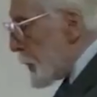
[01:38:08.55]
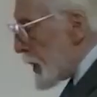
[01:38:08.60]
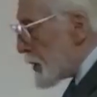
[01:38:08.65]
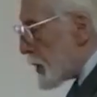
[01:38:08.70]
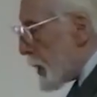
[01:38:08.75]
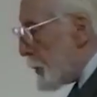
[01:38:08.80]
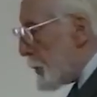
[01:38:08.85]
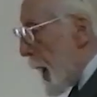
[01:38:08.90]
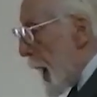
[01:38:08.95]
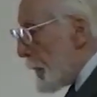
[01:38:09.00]

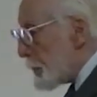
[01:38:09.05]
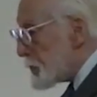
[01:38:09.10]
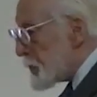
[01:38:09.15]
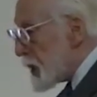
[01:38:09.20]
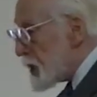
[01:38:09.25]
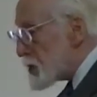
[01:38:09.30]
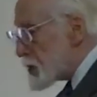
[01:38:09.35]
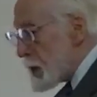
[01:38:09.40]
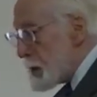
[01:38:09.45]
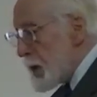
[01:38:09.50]
but the
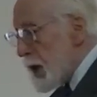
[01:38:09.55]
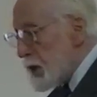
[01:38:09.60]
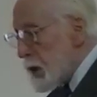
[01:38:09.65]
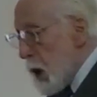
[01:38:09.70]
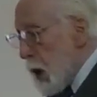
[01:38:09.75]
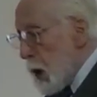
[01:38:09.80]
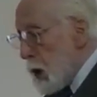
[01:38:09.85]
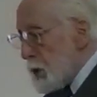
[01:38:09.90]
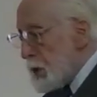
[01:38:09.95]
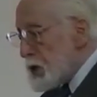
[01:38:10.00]
baptism of
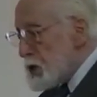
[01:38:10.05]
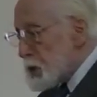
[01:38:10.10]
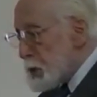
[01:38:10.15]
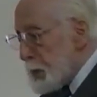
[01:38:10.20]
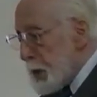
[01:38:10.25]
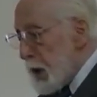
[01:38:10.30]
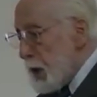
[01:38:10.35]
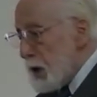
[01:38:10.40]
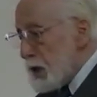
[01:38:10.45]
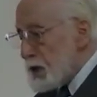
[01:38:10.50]
the Holy
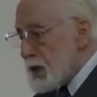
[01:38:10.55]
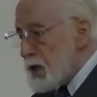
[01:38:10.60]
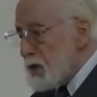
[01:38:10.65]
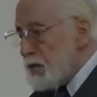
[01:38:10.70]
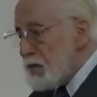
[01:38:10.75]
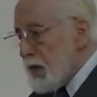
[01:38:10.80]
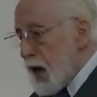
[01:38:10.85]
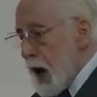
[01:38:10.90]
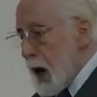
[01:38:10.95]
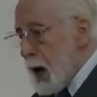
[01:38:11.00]
Spirit
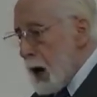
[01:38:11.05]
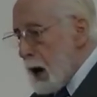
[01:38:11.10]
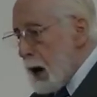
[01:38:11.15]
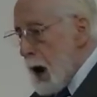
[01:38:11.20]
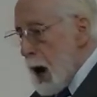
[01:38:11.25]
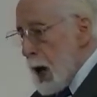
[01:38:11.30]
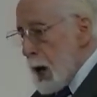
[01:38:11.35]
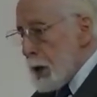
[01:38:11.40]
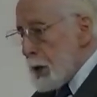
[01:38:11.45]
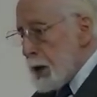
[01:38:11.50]
and fire
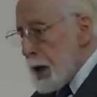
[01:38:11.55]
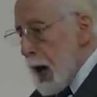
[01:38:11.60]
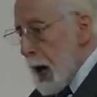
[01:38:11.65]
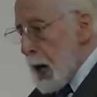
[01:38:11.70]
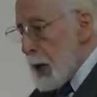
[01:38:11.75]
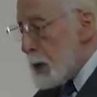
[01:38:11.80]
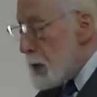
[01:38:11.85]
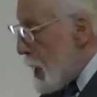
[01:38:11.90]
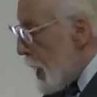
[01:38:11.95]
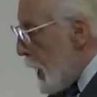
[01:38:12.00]

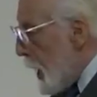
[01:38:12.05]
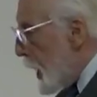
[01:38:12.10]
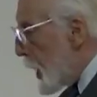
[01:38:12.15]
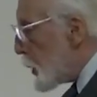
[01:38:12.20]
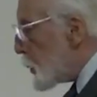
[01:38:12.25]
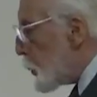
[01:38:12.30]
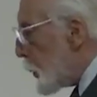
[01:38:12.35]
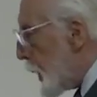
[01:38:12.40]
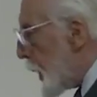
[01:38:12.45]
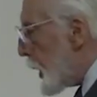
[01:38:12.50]
can
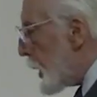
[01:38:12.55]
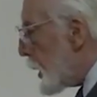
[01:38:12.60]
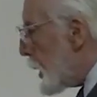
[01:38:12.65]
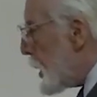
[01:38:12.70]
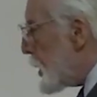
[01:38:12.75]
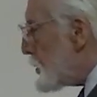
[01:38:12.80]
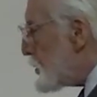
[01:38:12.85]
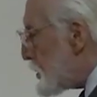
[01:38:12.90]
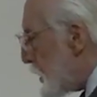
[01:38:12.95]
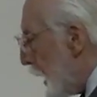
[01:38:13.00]
and will
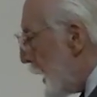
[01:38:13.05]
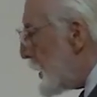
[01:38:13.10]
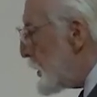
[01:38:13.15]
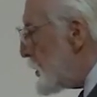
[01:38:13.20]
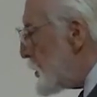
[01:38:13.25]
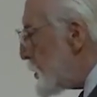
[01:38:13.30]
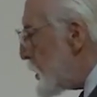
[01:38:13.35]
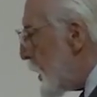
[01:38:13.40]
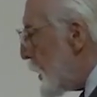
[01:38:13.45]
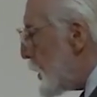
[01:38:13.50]

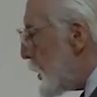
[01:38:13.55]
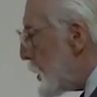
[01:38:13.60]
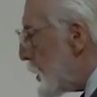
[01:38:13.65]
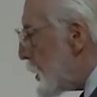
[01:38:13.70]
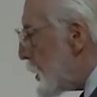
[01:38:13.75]
change it.